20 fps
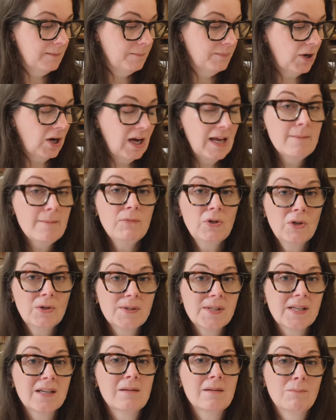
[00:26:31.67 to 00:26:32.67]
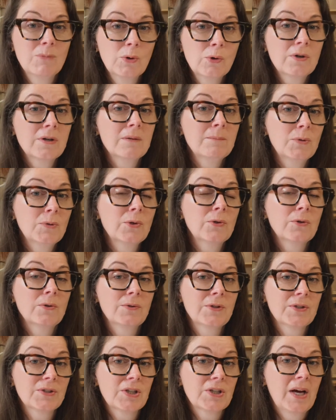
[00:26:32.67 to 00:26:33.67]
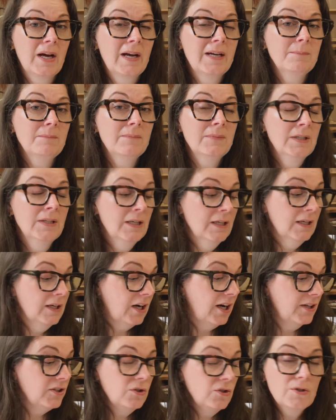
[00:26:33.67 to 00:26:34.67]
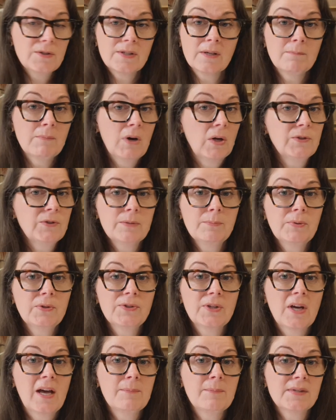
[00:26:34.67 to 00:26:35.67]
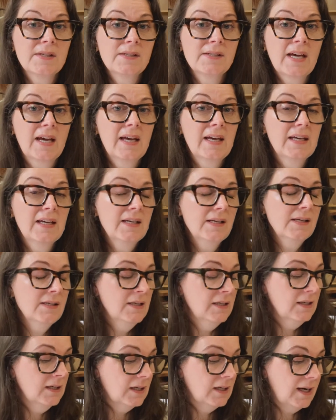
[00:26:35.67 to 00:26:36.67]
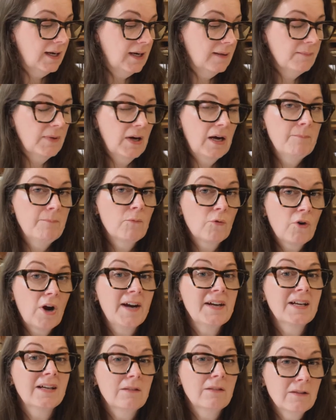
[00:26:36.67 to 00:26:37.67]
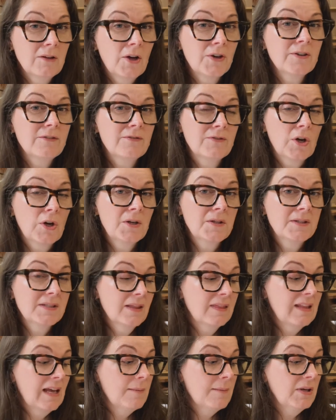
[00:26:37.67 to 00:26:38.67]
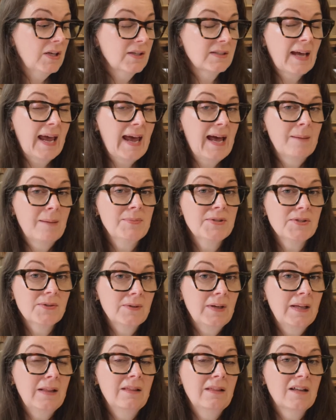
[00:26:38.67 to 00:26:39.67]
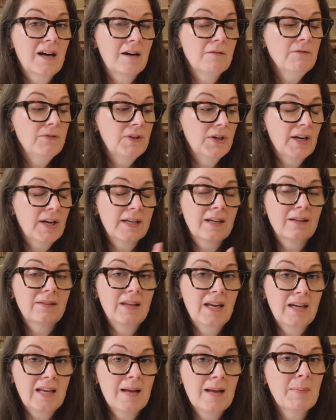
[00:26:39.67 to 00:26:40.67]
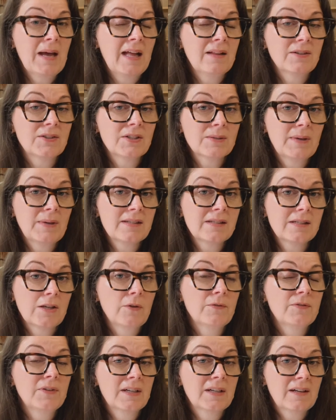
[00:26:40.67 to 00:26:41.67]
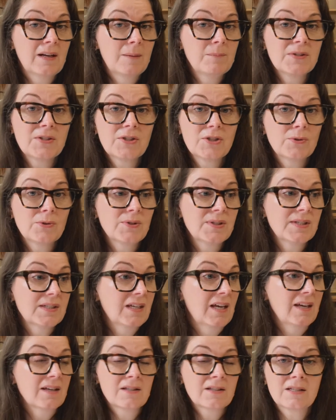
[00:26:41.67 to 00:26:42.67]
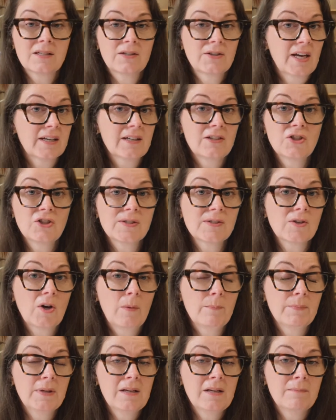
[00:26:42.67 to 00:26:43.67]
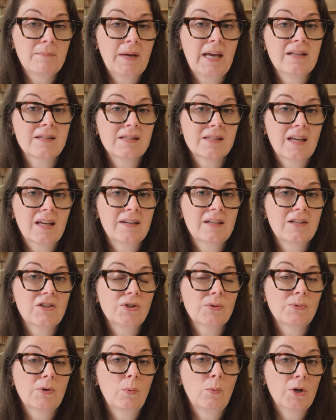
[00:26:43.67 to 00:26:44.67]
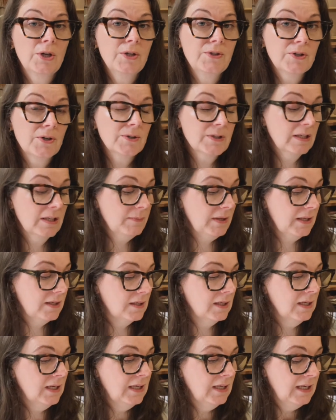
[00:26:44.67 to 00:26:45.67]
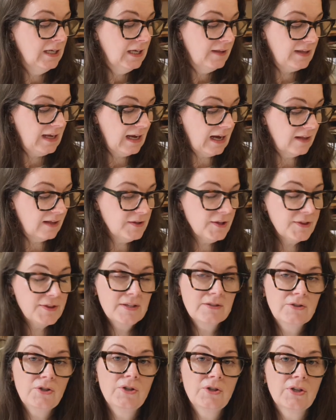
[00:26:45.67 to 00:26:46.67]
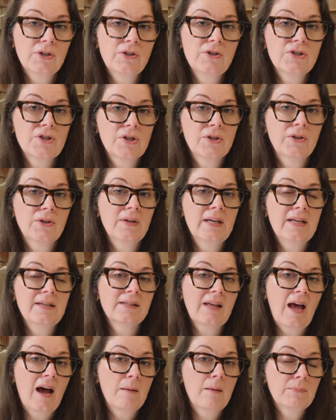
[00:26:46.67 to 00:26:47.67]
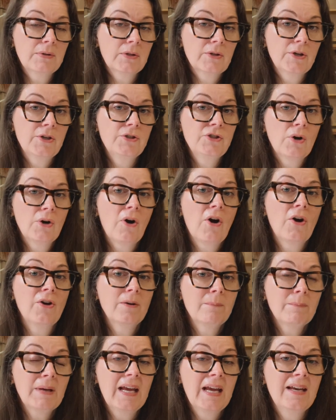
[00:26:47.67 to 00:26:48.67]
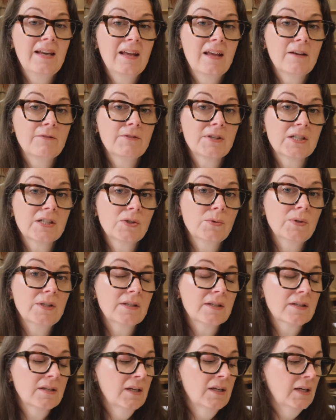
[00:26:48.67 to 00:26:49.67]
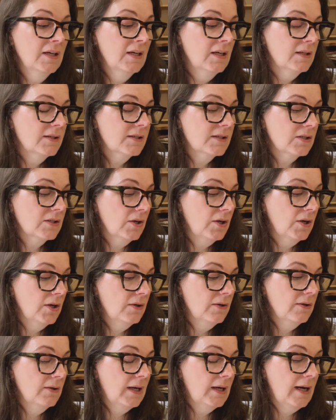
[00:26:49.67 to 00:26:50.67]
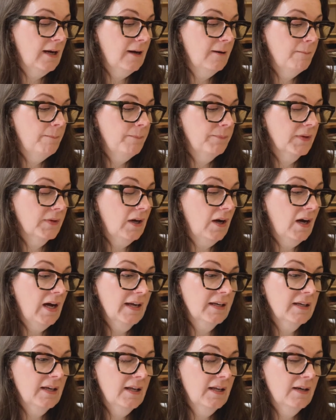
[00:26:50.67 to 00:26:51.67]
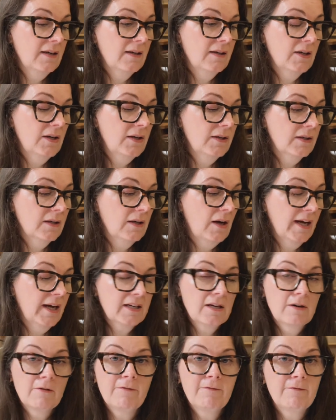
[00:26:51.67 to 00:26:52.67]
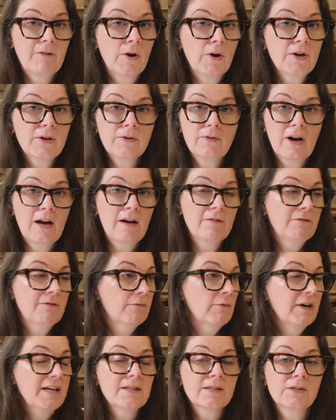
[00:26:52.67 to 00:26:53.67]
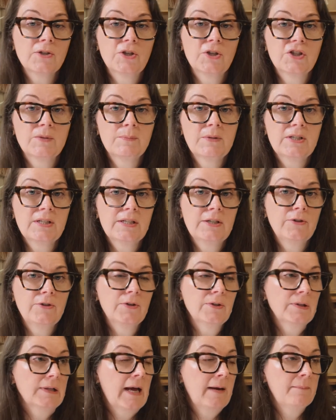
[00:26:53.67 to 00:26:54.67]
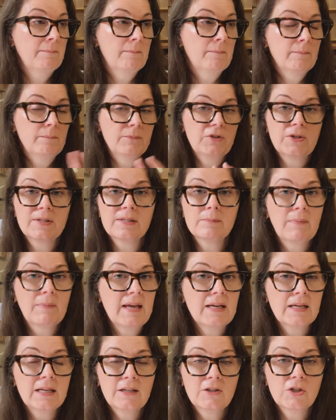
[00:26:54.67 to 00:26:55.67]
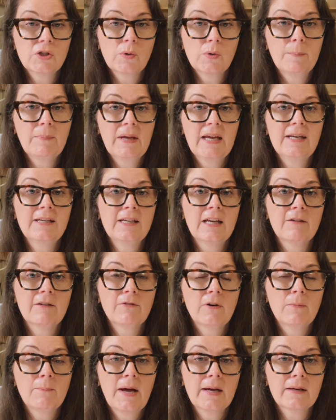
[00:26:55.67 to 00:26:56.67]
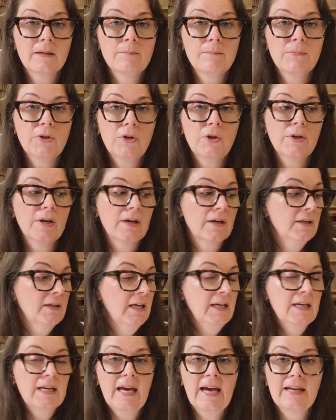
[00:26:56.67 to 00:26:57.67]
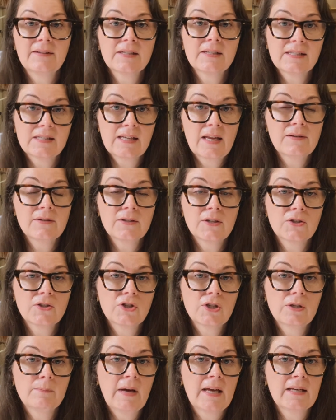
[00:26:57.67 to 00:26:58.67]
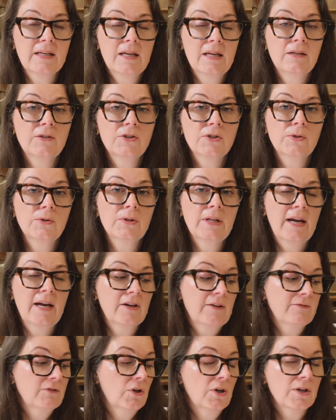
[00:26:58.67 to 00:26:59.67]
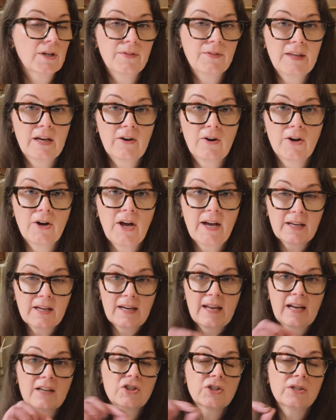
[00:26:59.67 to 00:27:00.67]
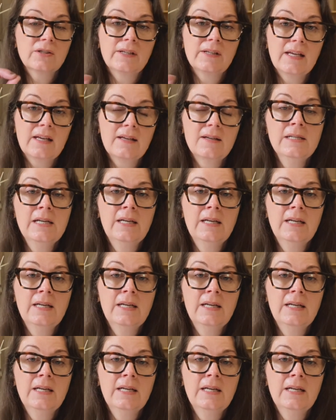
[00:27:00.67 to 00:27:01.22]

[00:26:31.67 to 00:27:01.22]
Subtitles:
I am using it more and more all the time. I use it multiple times a day. I'm writing a lot of notes in there because I absolutely love that I can then email it to myself and it comes through as text and I can just copy and paste that into a Word document. The other thing you can do is upload your own PDFs to it. So I can photograph research material and just make it into a PDF on my computer and send it to my Kindle, and I've got it there, and I can actually